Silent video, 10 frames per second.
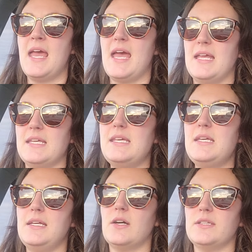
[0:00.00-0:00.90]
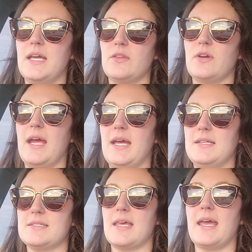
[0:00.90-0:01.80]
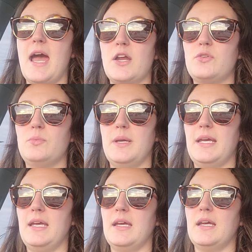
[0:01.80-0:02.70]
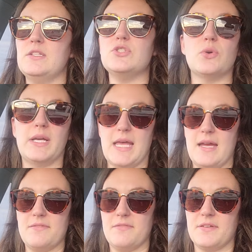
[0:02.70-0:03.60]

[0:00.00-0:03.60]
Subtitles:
And he, on the other hand, is like, how do we enjoy life?